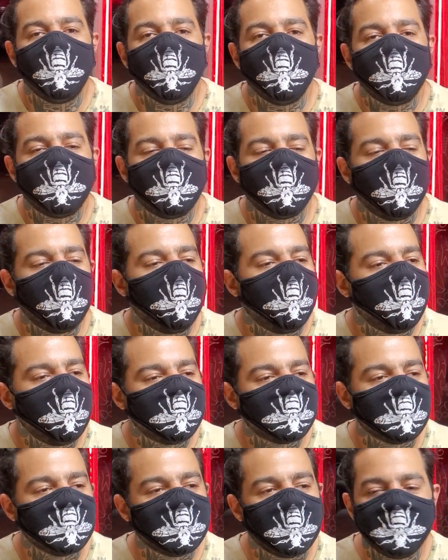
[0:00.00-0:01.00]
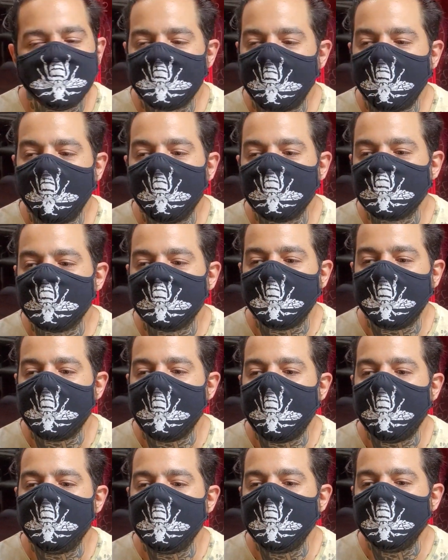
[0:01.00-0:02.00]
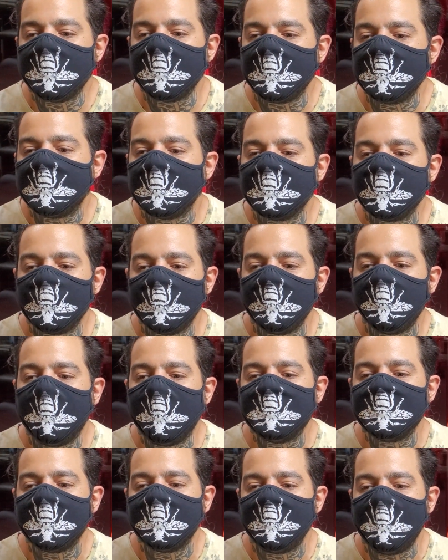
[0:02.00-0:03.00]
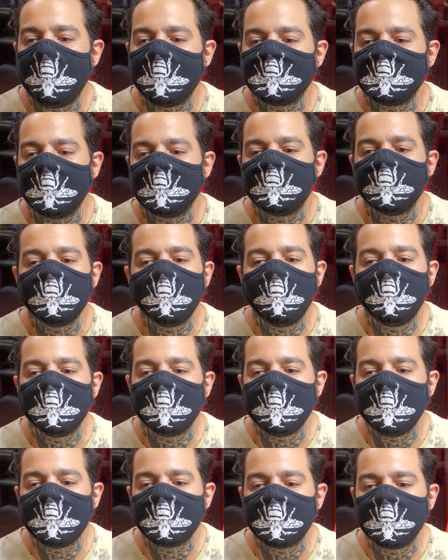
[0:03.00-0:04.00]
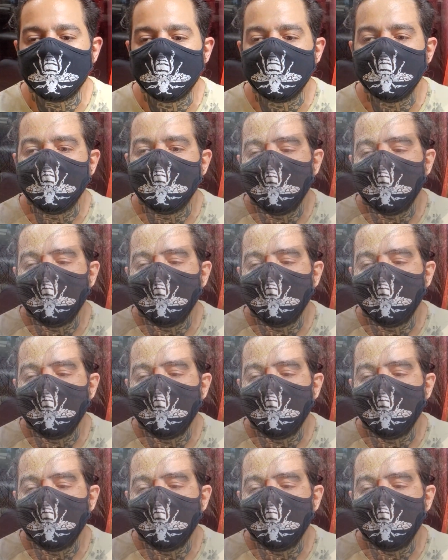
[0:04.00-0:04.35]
over around. Sometimes I go to Miami. I tattoo in Banta Black Tattoo over there too.